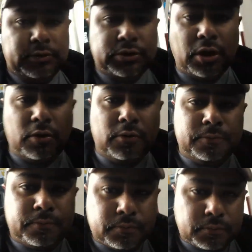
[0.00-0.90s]
So
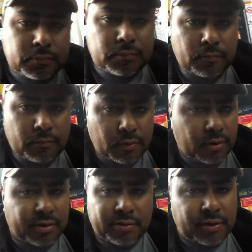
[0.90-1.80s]

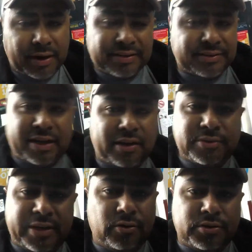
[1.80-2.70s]
like I said, I
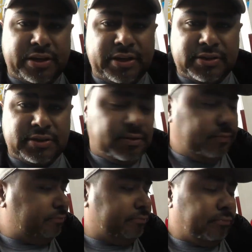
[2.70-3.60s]
don't take no chance.
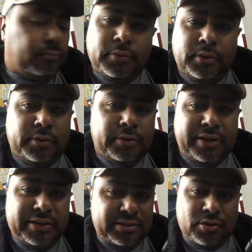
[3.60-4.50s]

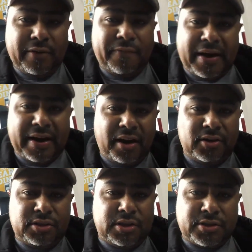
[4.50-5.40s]
This is only
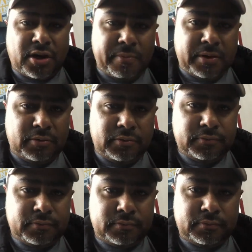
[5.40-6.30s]
$5 at the terminal.
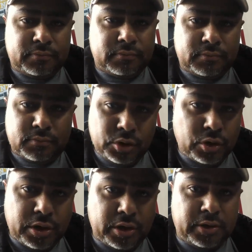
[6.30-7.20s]

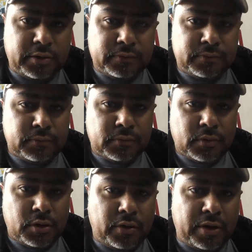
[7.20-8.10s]
You're good.
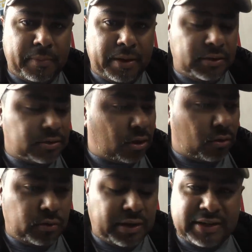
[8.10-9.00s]
You know what I mean? So
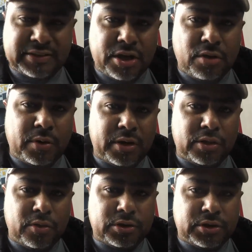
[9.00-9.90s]
last thing you want to
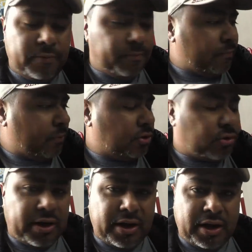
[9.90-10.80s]
do is
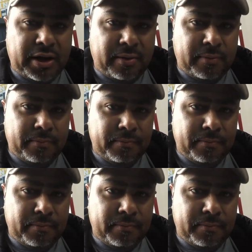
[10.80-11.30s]
try to